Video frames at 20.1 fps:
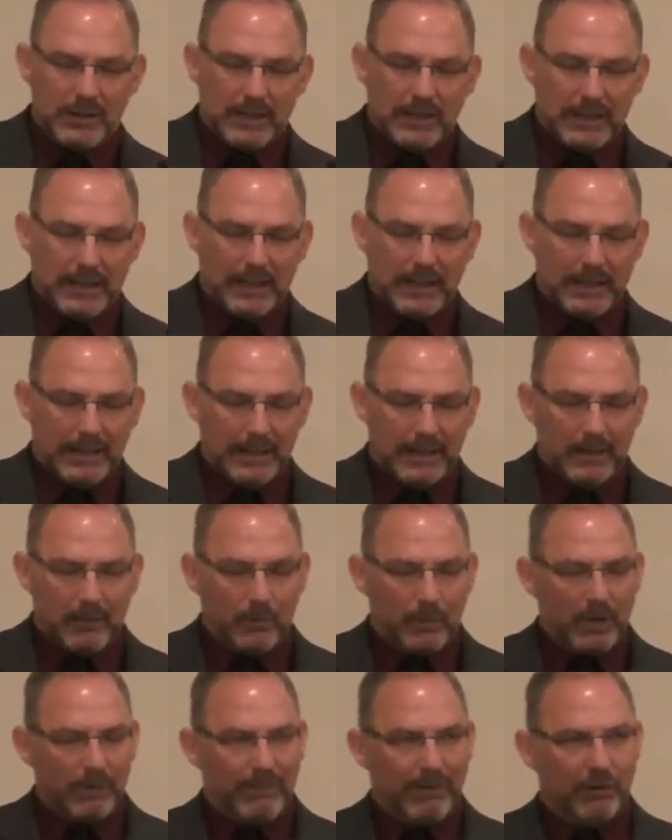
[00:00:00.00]
Uh,
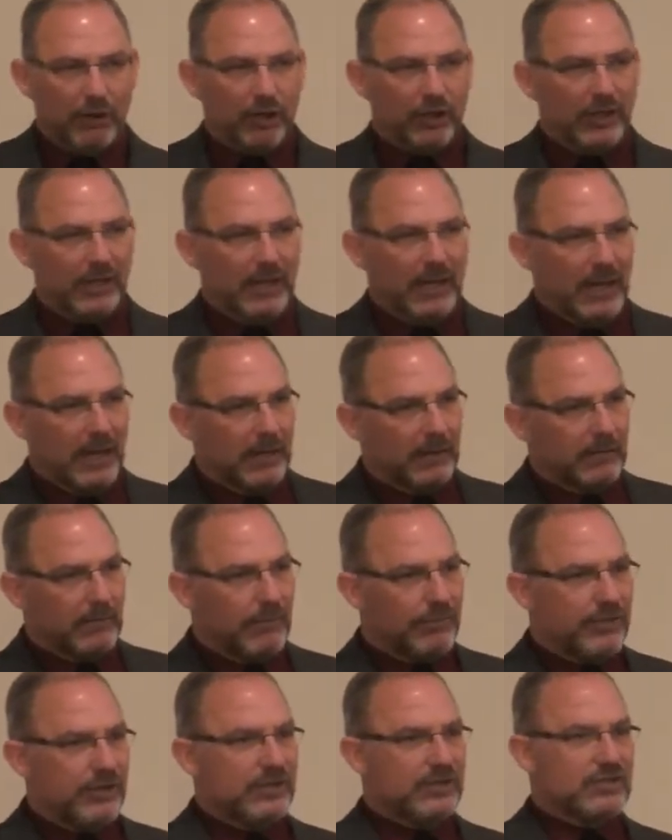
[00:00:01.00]
we're going to be looking
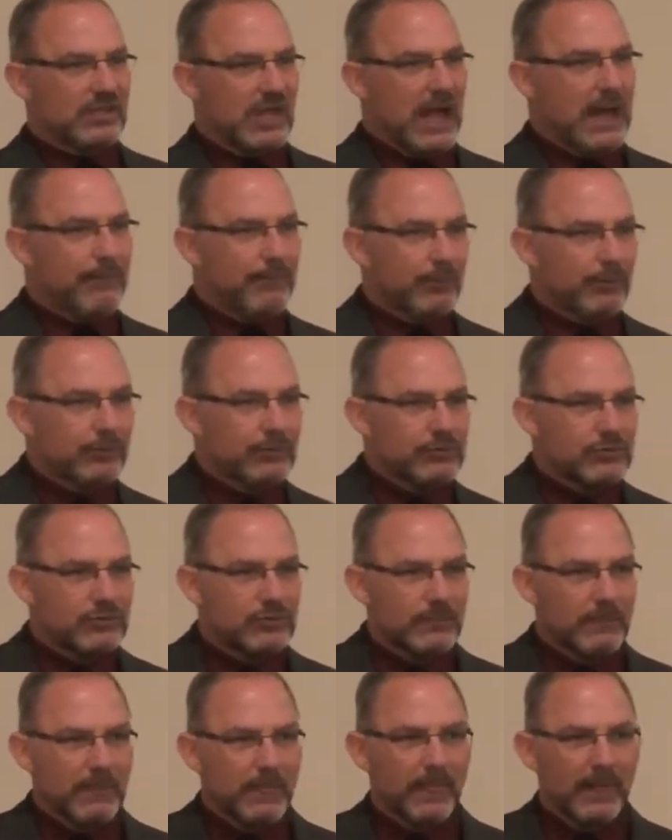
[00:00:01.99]
at the
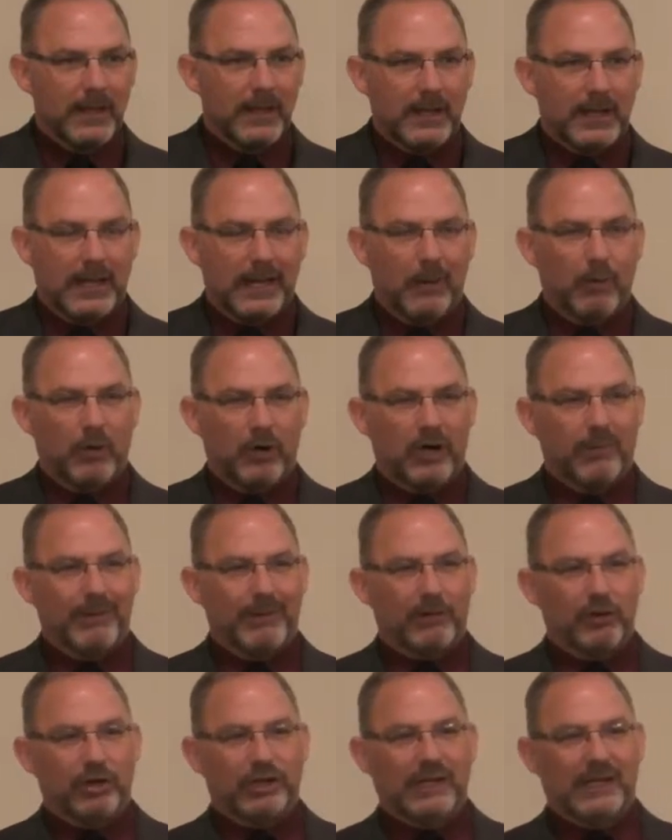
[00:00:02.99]
disciples, uh, we're going to
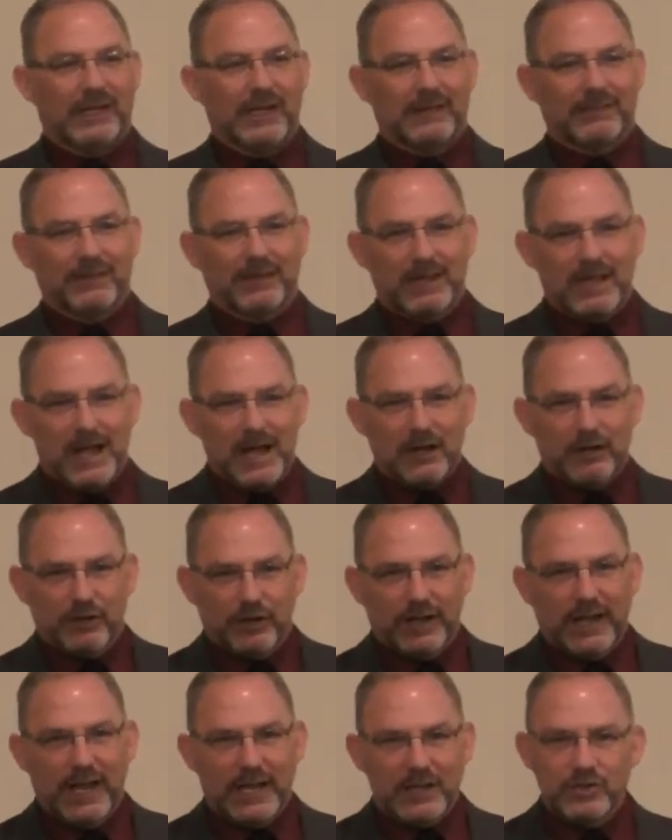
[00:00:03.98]
be looking at the
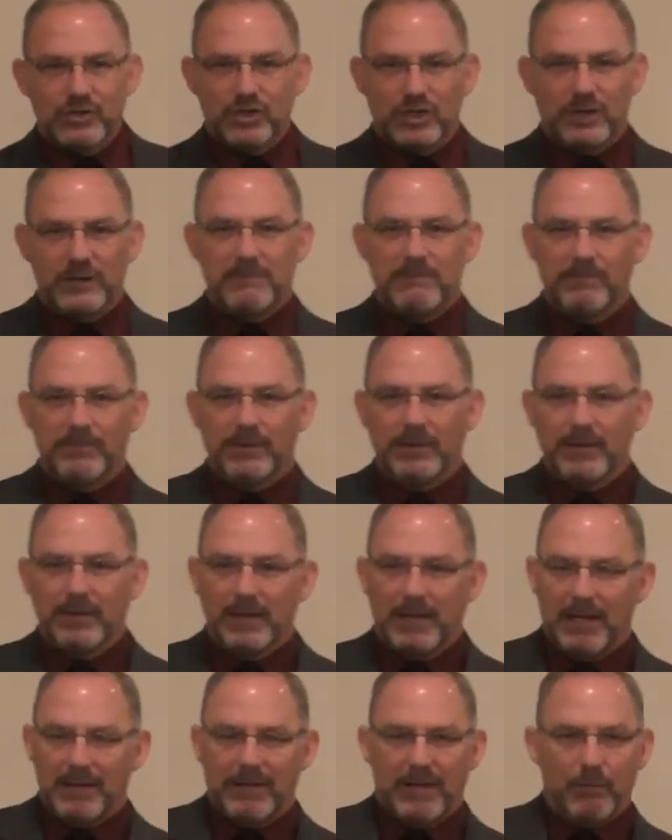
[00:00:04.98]
congregation,
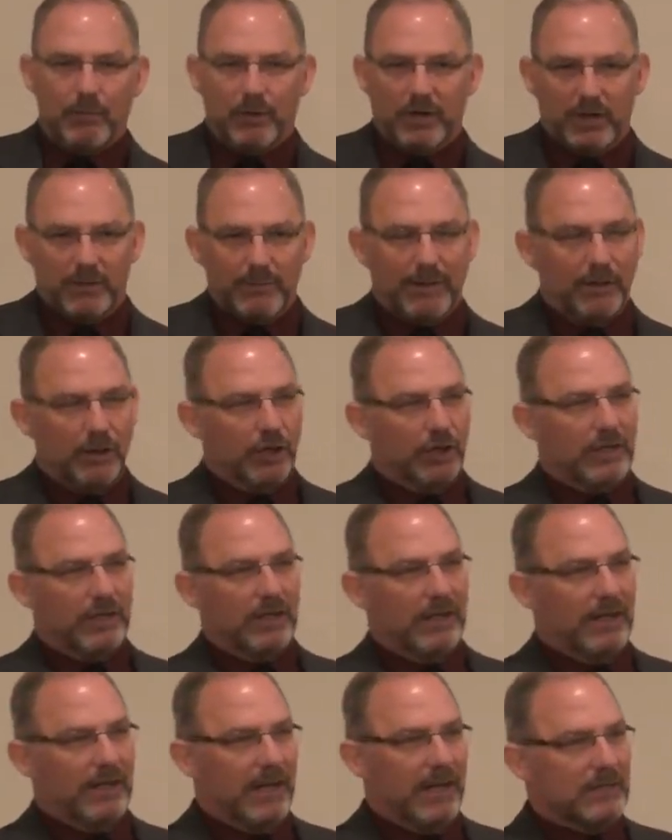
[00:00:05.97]
and then we're going to be
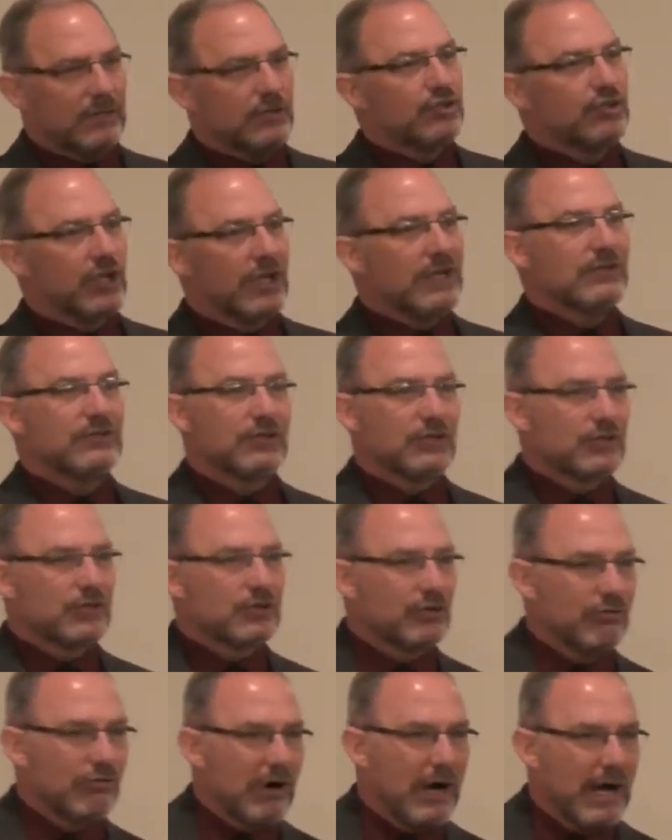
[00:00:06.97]
looking at Jesus
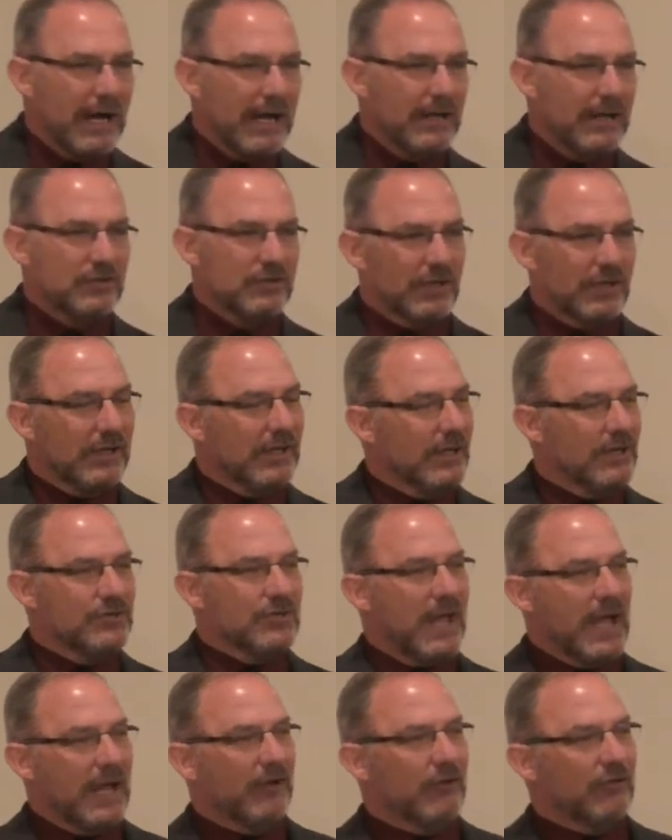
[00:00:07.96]
Christ and his
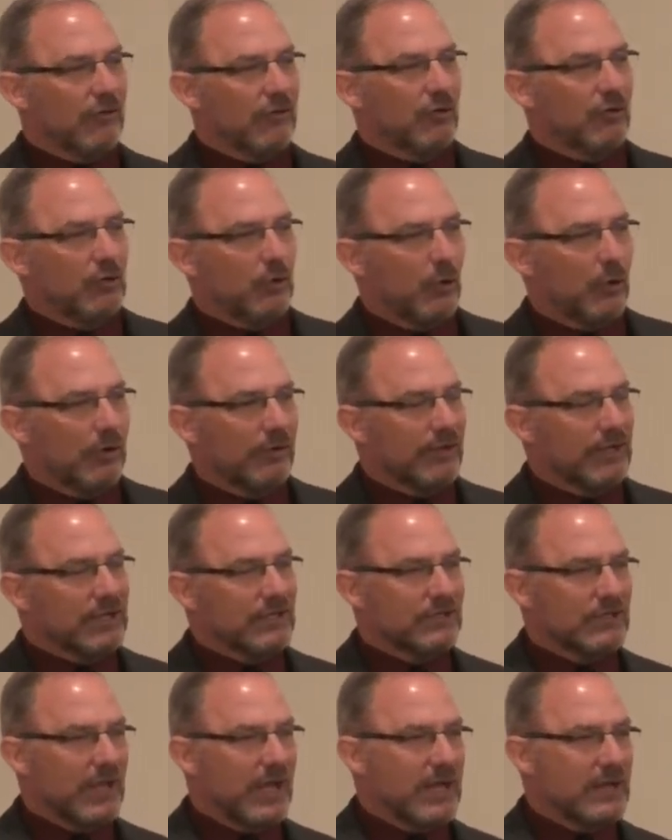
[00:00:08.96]
attitude toward
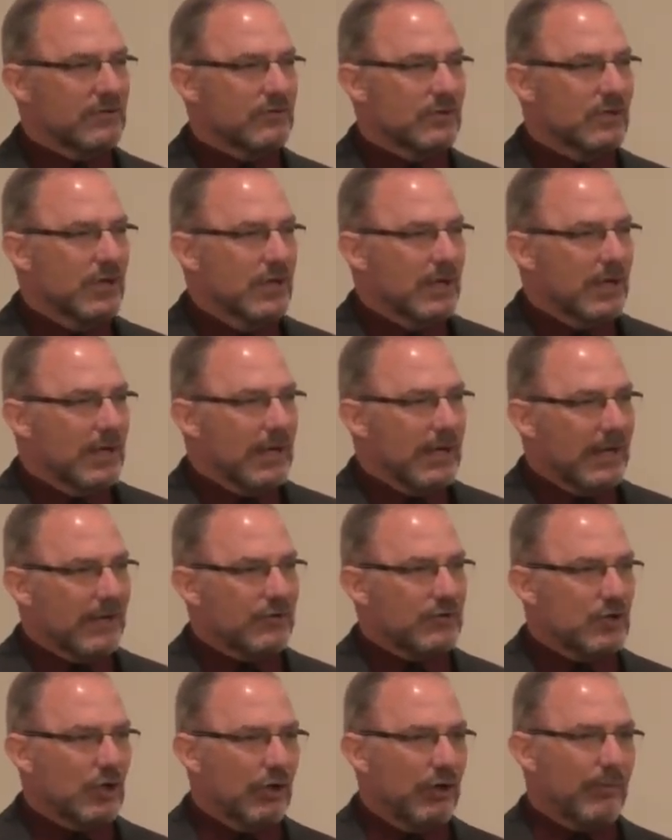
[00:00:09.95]
these things. Uh,
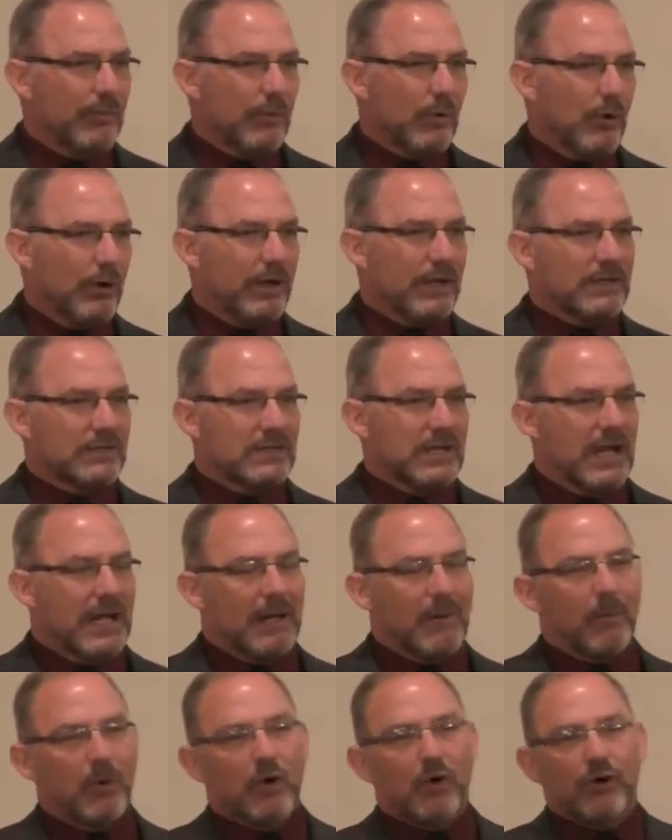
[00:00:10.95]
so the boy is
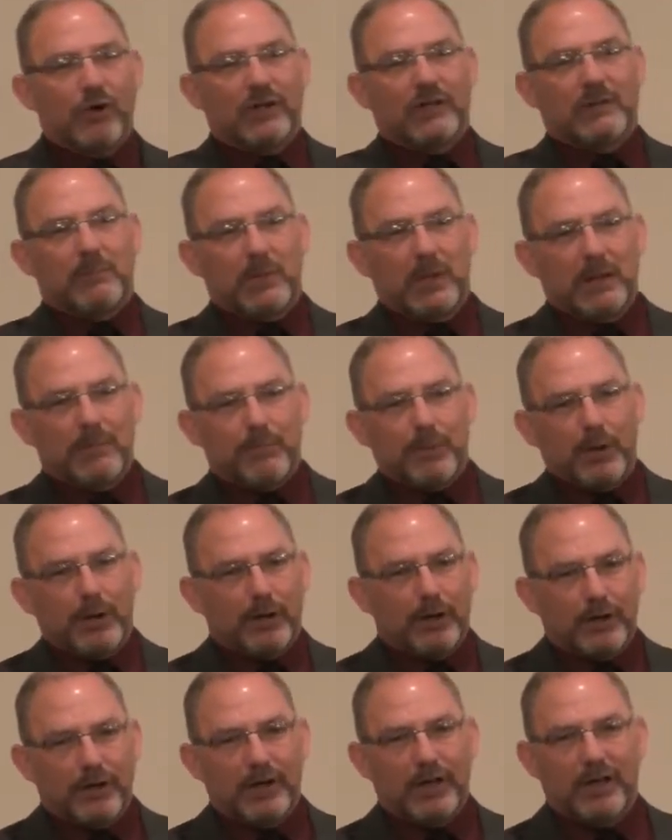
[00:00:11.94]
not going to be a
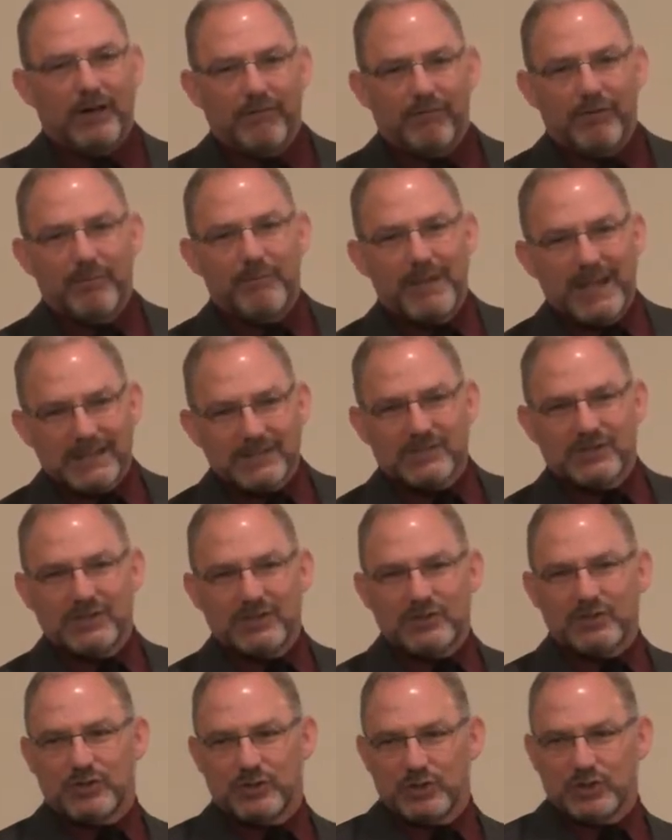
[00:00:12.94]
part of the
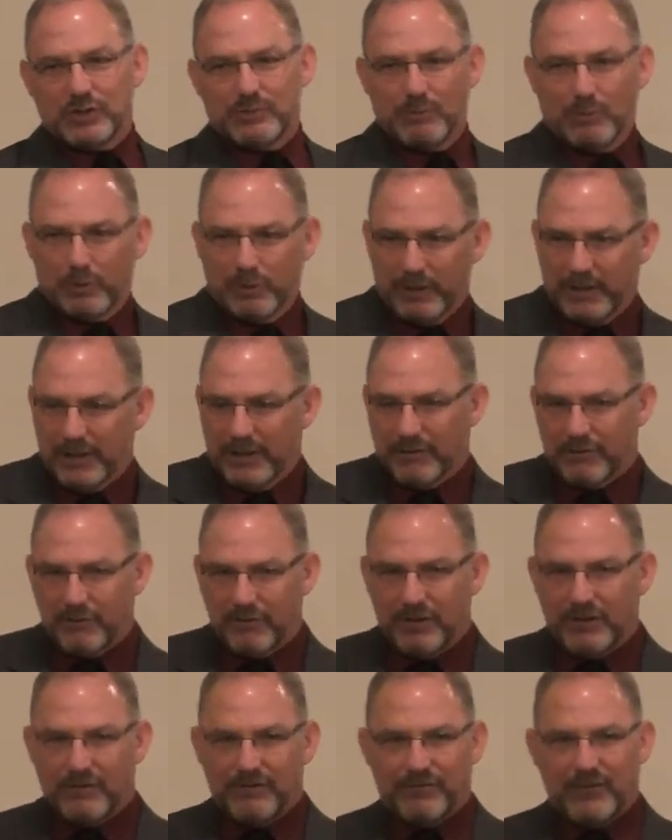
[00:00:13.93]
message this morning, other
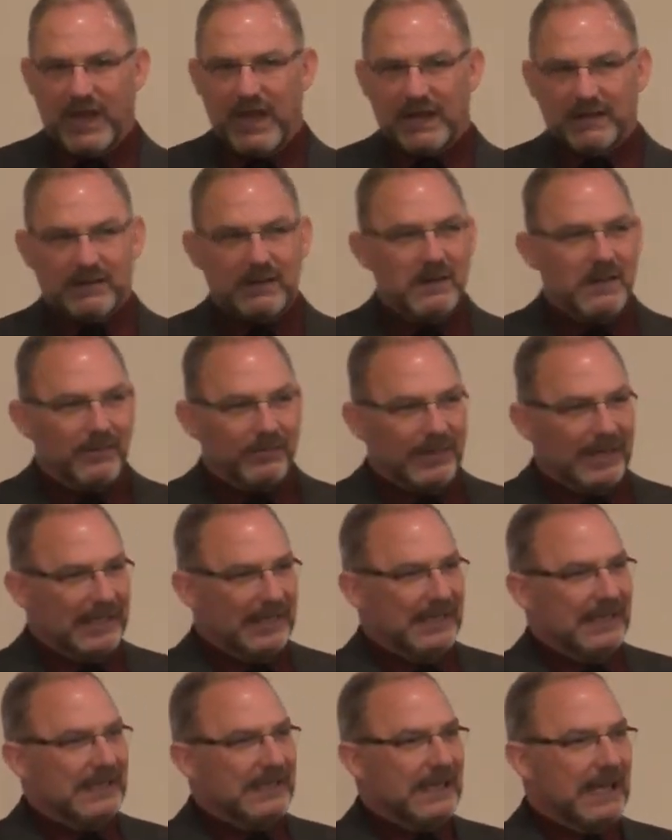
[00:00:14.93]
than the fact that
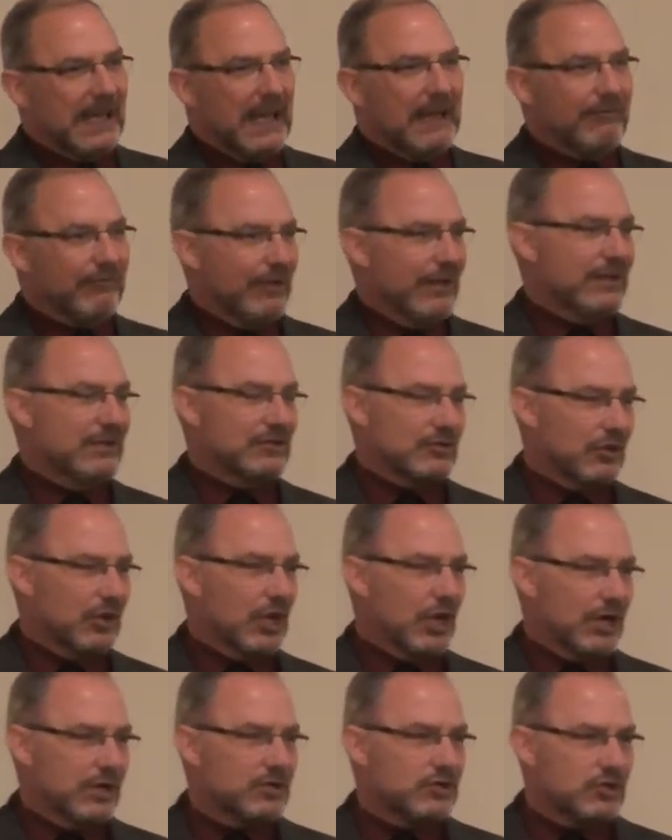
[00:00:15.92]
he gave his
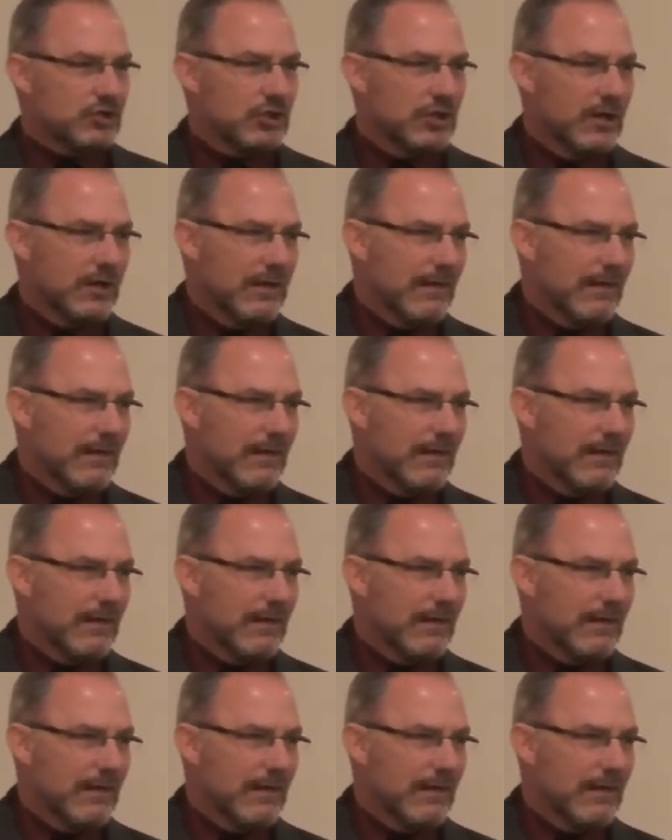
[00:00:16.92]
lunch.